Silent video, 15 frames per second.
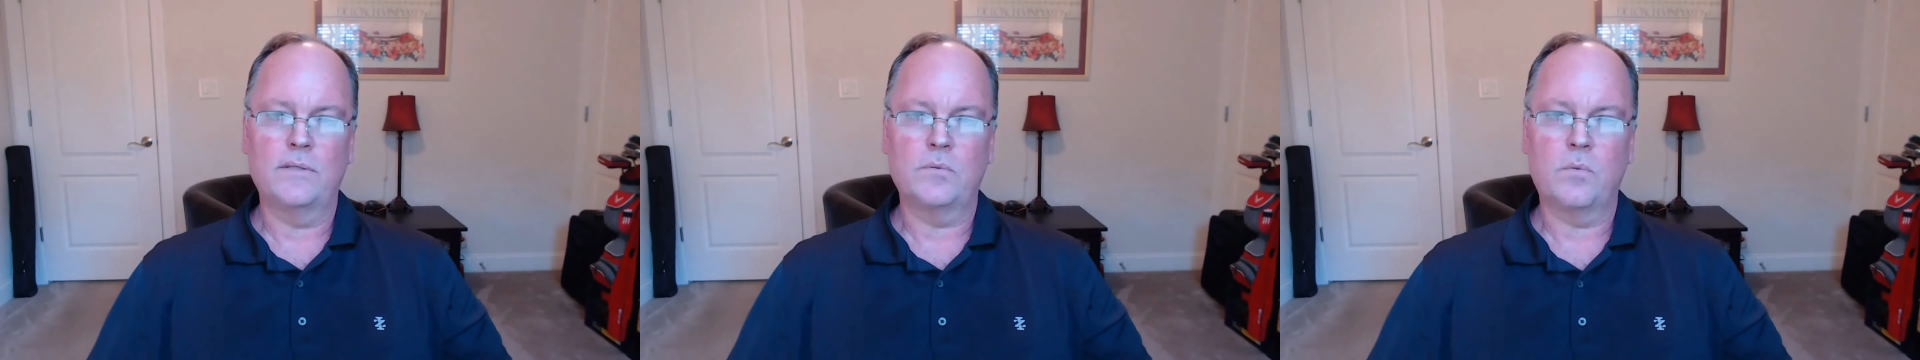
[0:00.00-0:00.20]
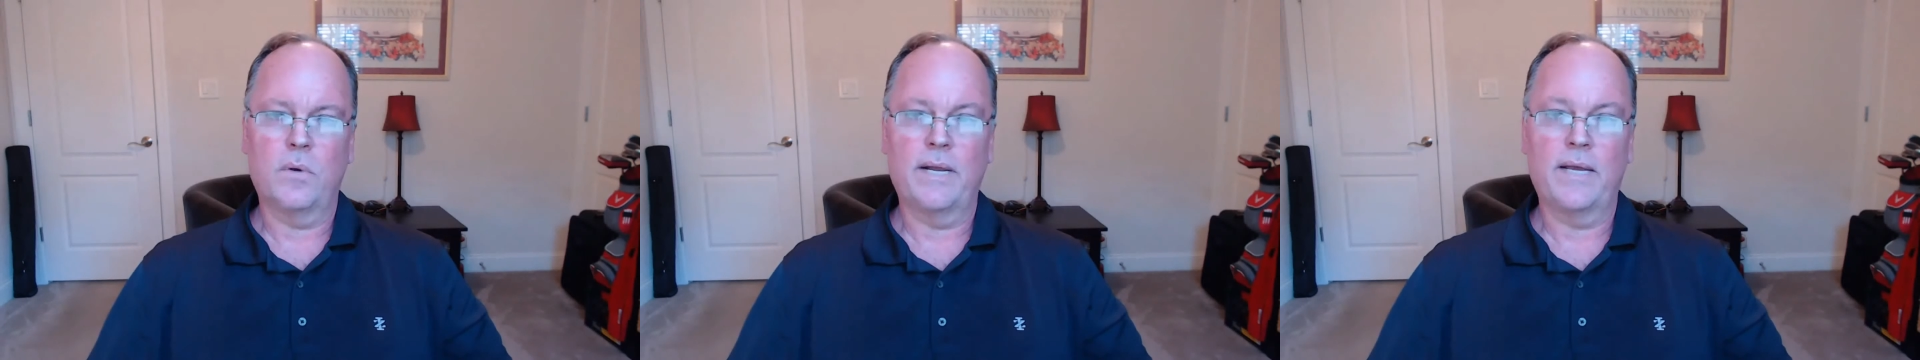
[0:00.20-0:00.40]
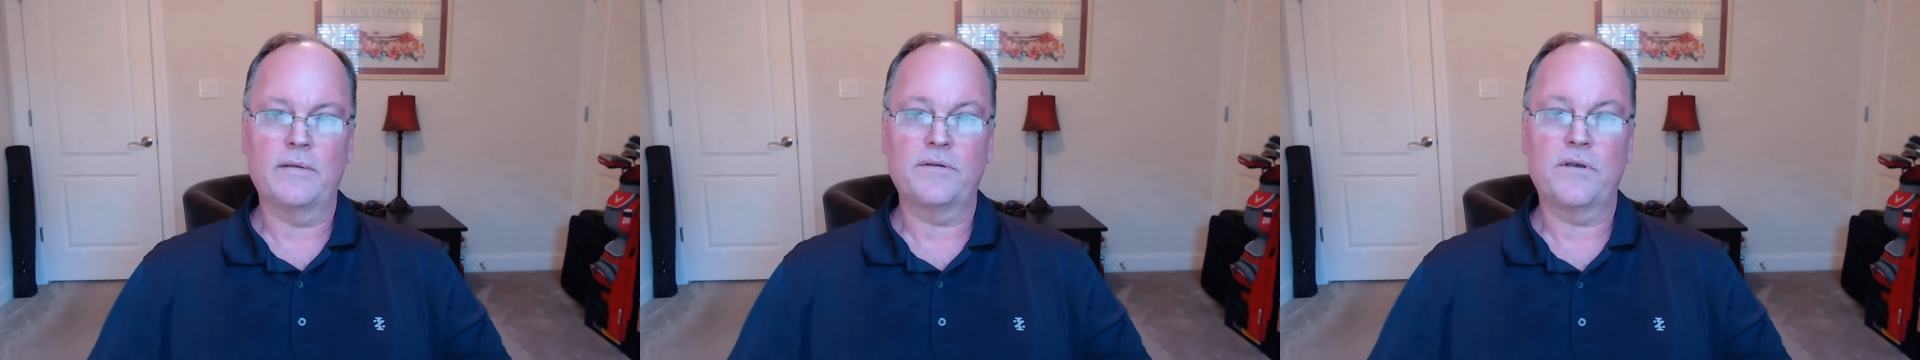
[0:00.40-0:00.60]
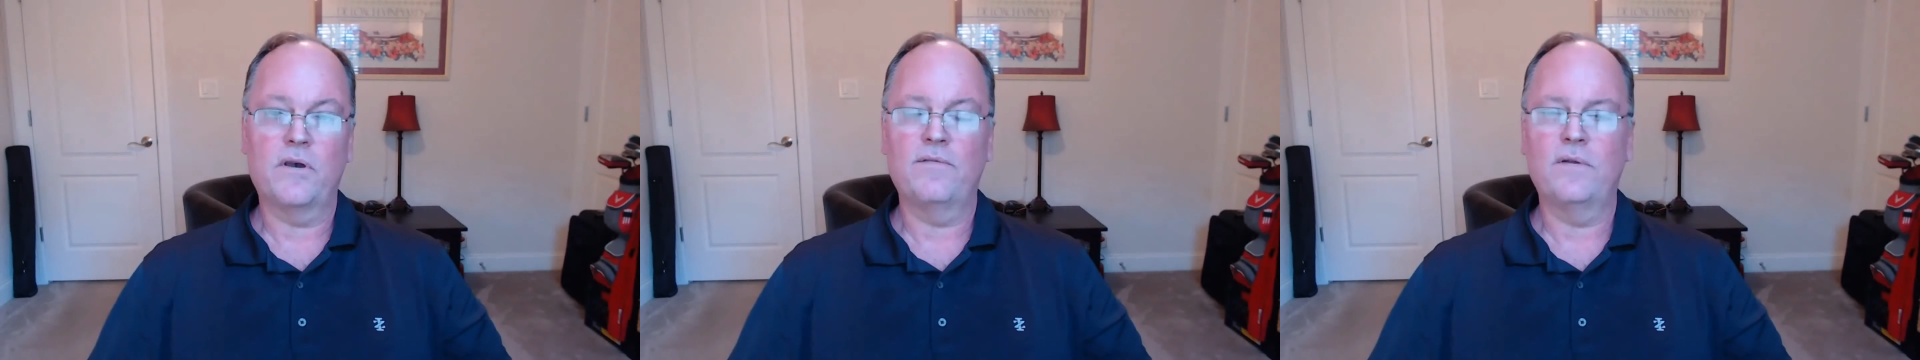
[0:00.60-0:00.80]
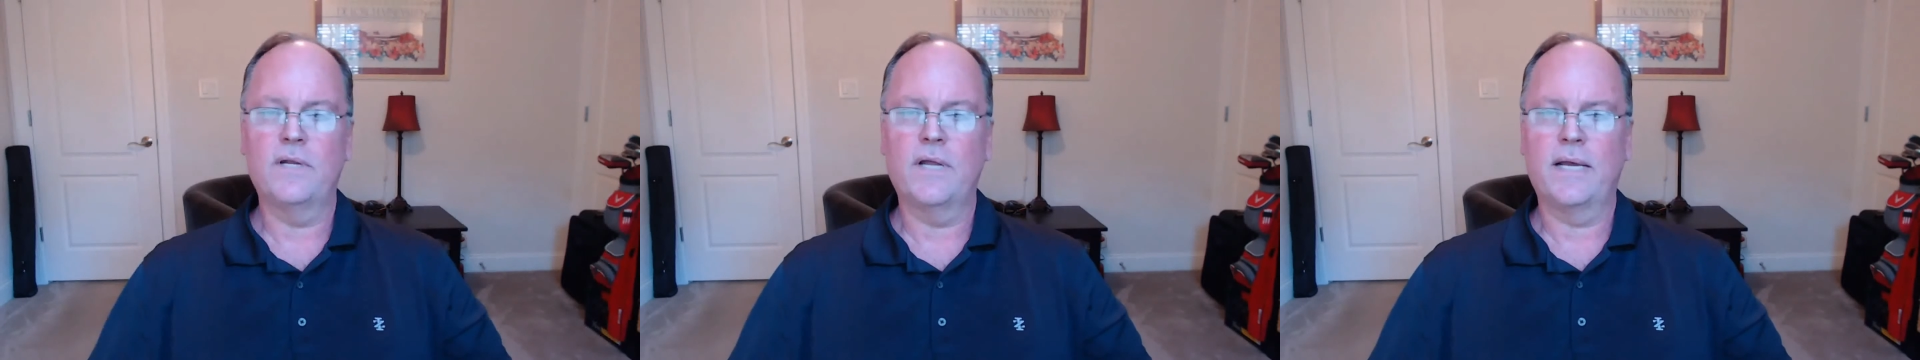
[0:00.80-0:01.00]
what has
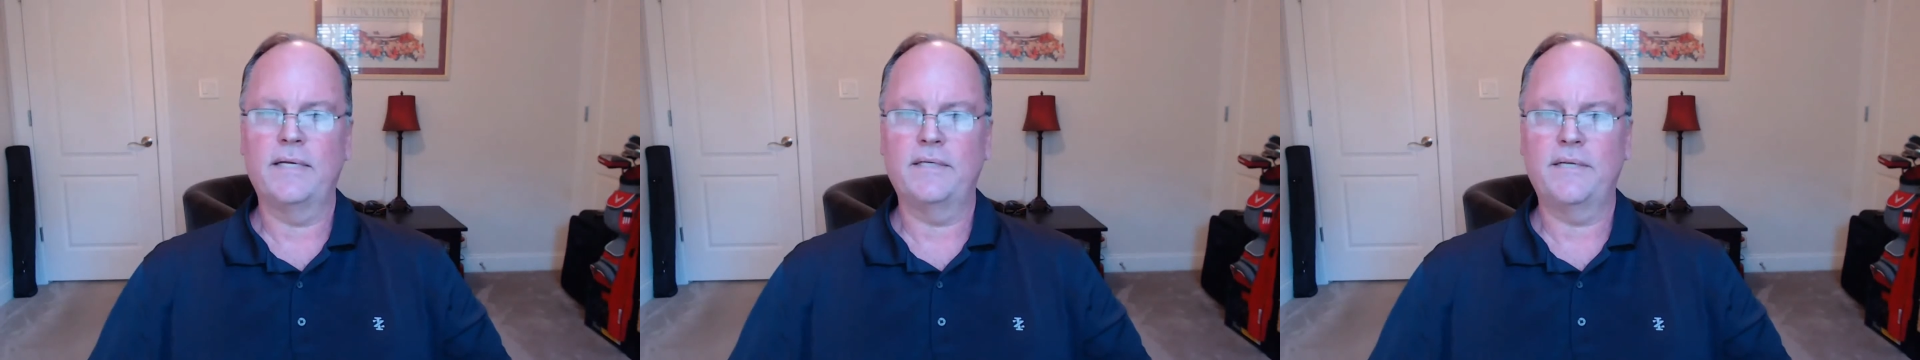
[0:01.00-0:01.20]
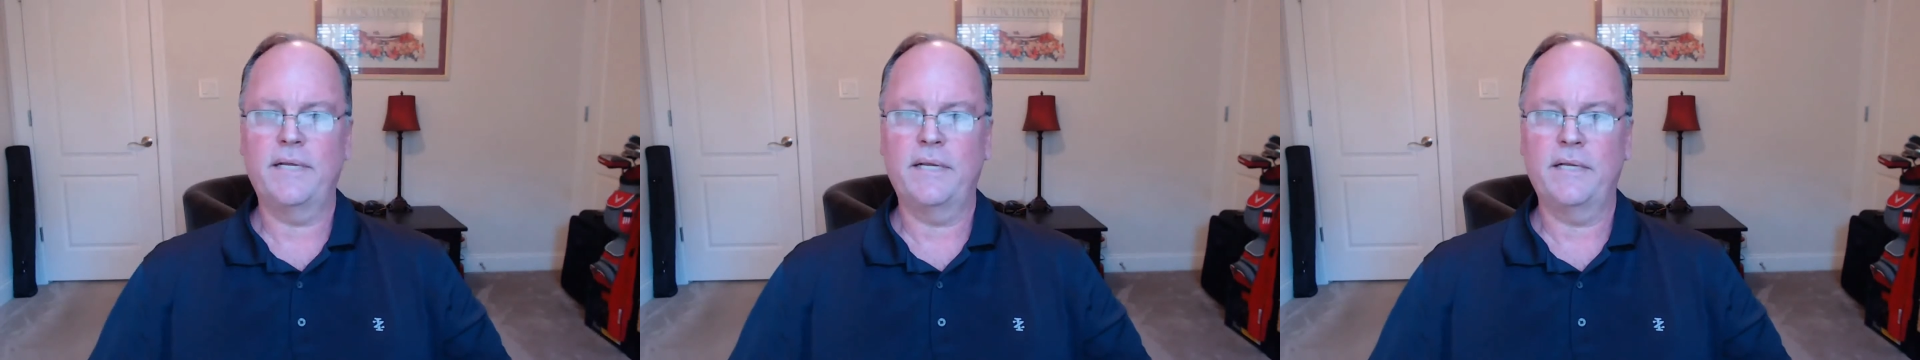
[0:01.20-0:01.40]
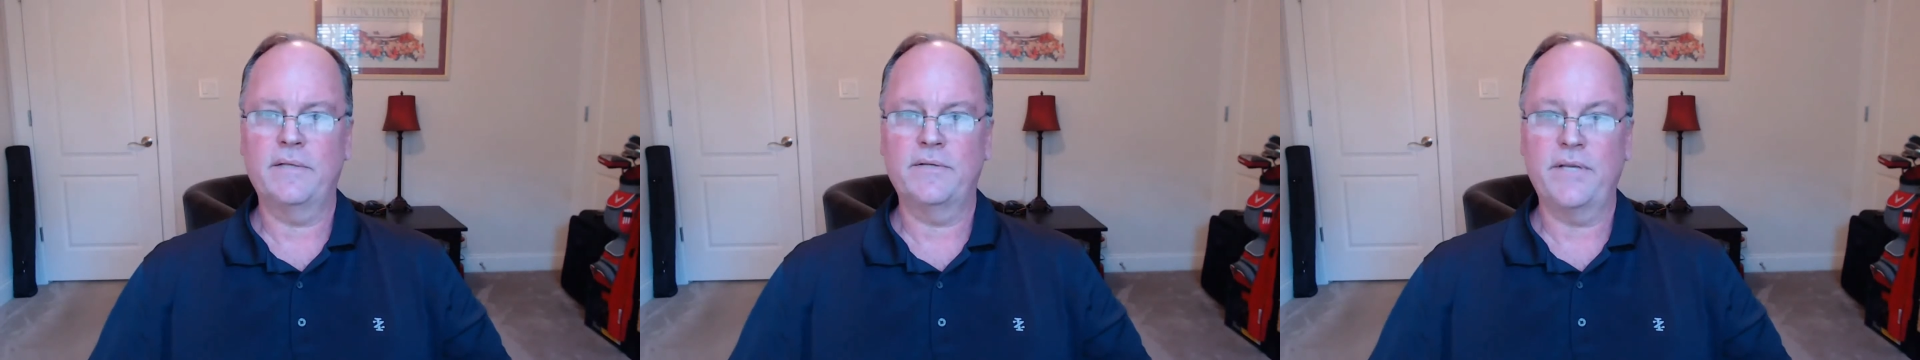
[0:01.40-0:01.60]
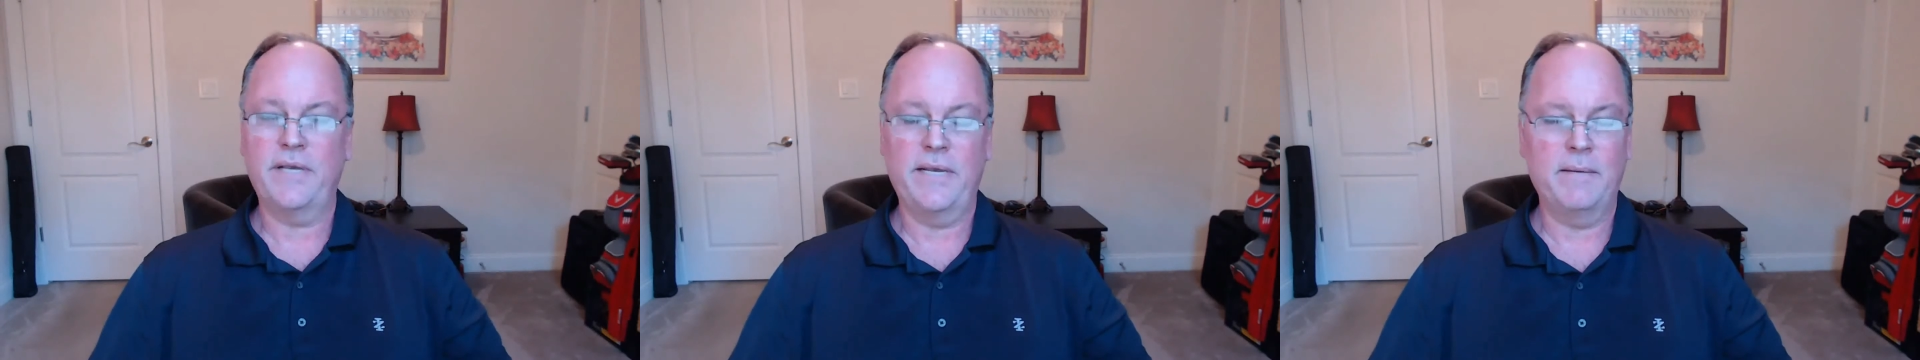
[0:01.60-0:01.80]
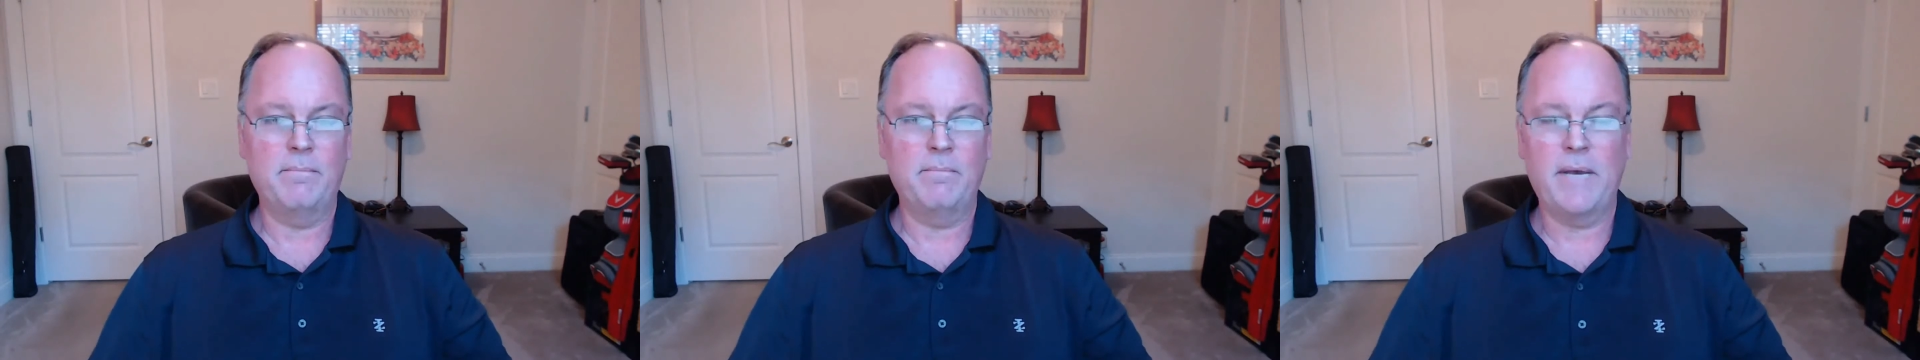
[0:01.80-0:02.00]
COVID-19's
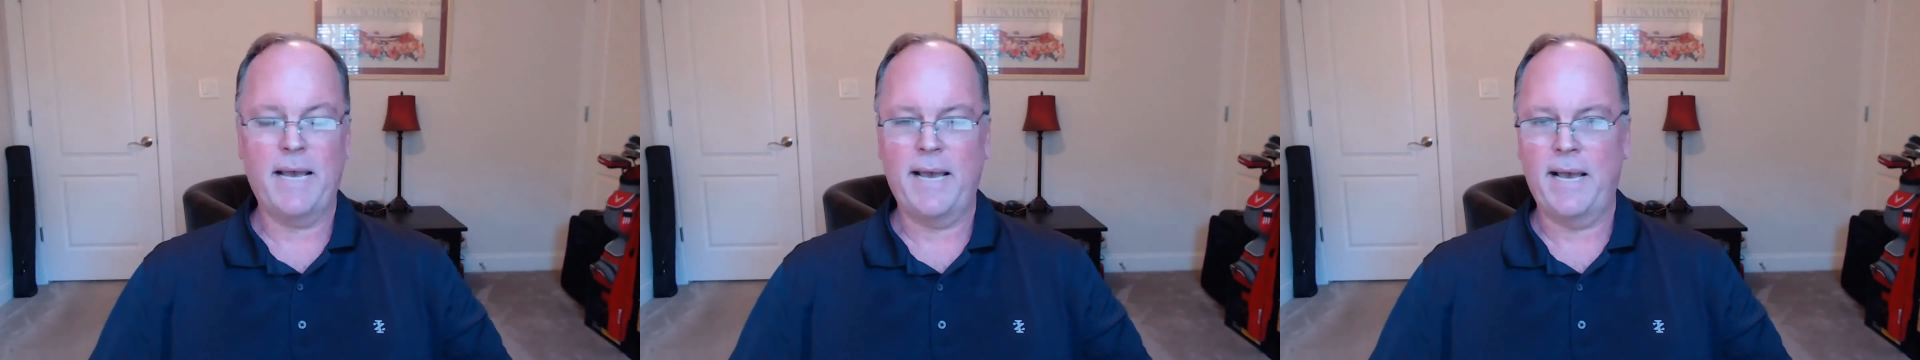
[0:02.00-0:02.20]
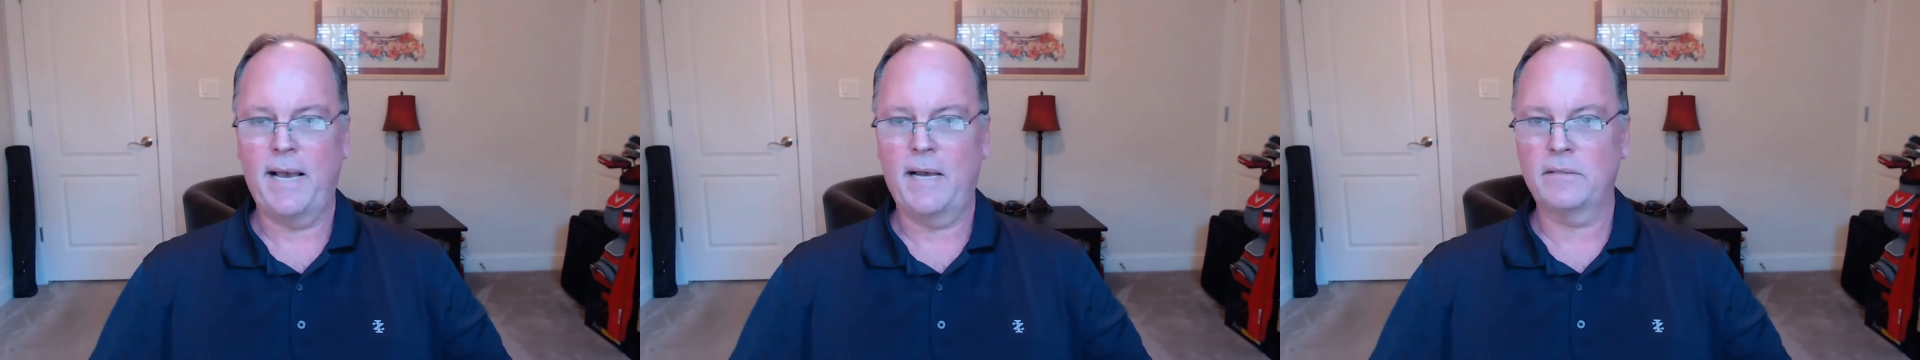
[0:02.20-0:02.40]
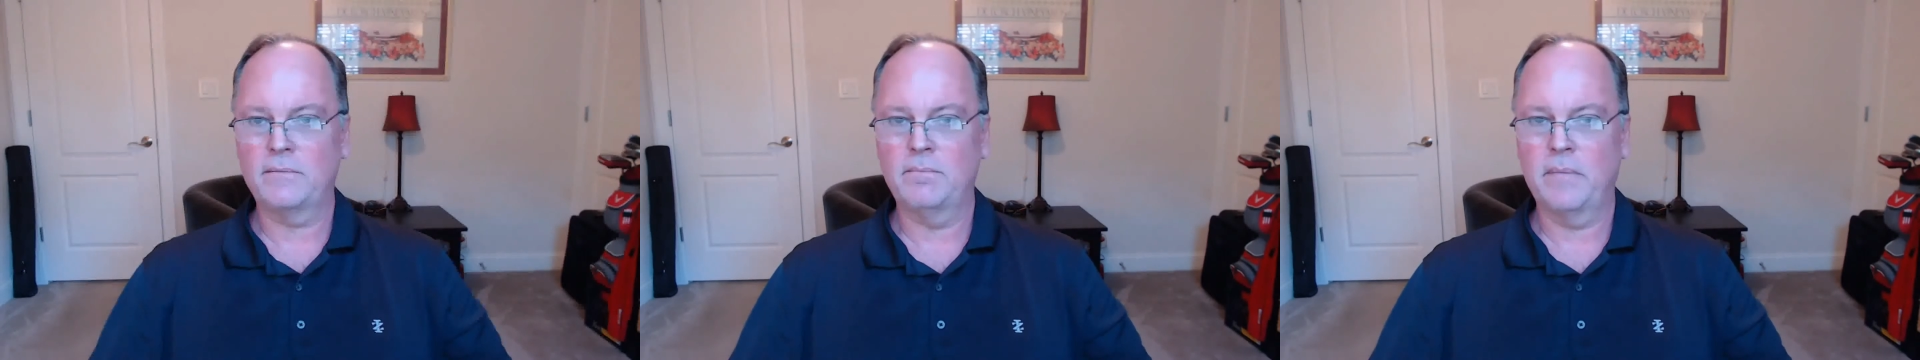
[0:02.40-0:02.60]
impact